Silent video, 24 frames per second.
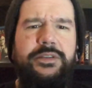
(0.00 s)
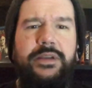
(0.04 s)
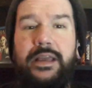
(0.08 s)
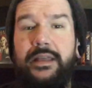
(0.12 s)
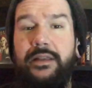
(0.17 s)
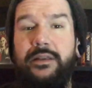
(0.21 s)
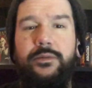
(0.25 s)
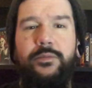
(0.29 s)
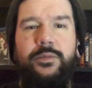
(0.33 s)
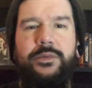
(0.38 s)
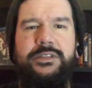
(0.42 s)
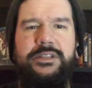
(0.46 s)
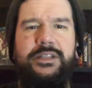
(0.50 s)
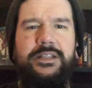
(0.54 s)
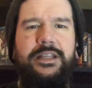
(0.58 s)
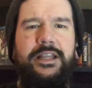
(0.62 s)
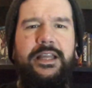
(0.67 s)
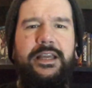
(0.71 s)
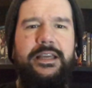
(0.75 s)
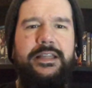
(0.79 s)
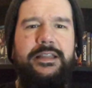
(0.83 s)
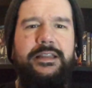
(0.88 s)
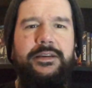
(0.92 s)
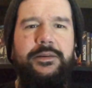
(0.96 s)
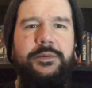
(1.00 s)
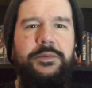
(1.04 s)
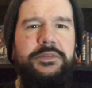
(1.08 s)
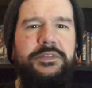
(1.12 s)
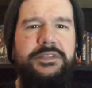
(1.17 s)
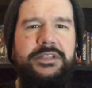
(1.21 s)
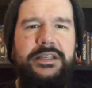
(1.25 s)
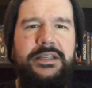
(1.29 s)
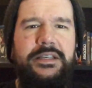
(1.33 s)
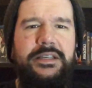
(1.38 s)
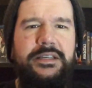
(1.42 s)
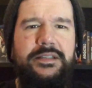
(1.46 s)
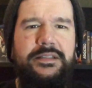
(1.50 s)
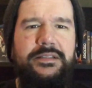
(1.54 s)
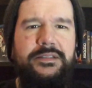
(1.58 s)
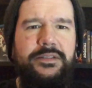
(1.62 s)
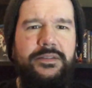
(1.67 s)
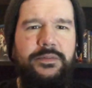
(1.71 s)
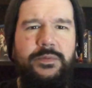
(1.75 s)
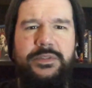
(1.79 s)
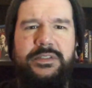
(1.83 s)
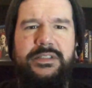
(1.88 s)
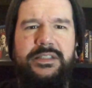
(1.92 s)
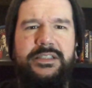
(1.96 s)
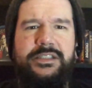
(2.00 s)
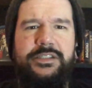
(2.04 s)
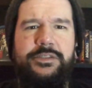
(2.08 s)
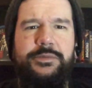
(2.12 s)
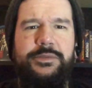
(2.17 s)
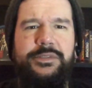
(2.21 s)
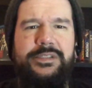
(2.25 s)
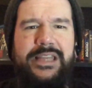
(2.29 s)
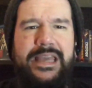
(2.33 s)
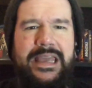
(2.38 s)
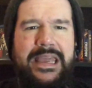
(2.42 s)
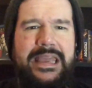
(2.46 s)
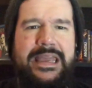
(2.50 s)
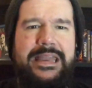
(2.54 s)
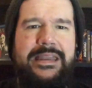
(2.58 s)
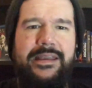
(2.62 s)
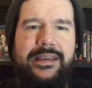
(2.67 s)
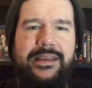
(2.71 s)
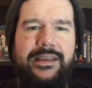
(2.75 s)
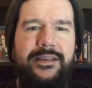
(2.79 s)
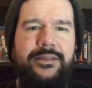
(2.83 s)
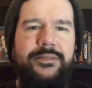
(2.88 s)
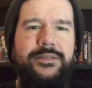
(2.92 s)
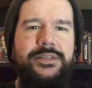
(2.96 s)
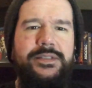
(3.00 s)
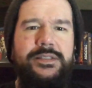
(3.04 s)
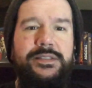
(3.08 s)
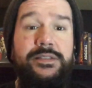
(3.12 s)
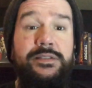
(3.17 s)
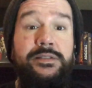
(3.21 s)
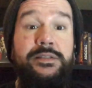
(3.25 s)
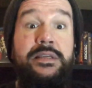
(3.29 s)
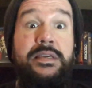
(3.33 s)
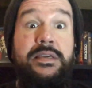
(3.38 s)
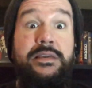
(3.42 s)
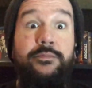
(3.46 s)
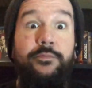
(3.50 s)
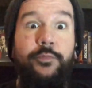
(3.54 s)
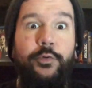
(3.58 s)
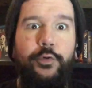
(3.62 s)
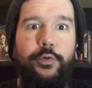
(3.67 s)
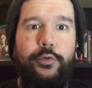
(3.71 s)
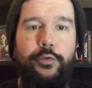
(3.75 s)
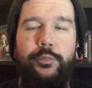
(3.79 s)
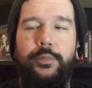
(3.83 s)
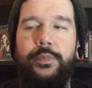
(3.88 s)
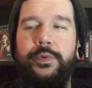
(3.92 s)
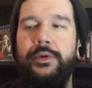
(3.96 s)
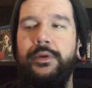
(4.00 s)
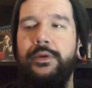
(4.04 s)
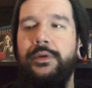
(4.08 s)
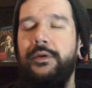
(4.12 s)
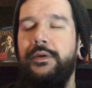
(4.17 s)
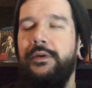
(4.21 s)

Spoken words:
And it wasn't like it wasn't like she was tanning, it was a steam room.